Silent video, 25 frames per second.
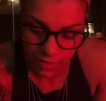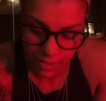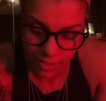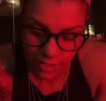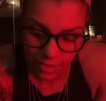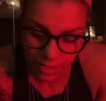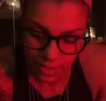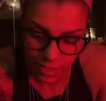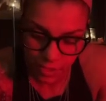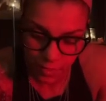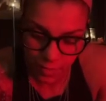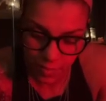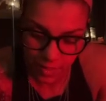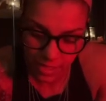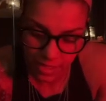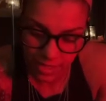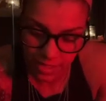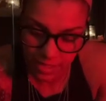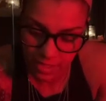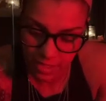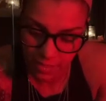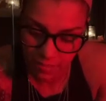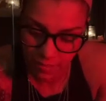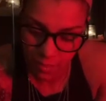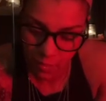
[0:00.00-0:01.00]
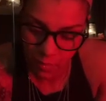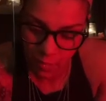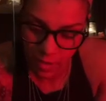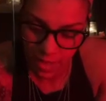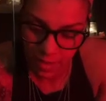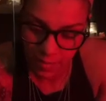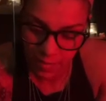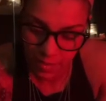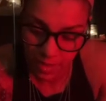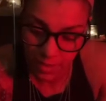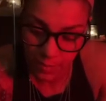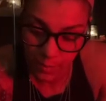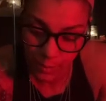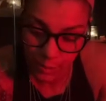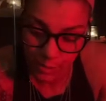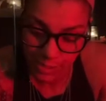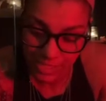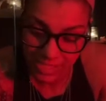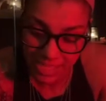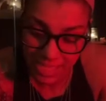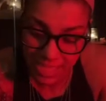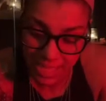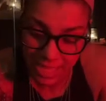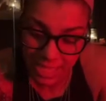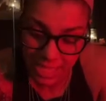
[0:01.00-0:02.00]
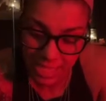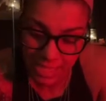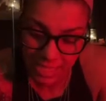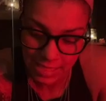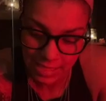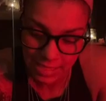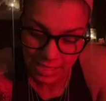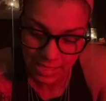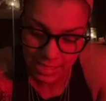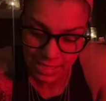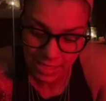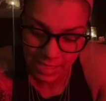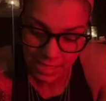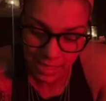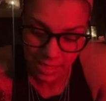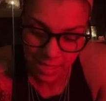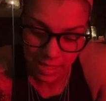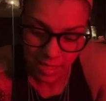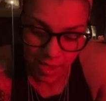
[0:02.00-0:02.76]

the village because of the way people see things.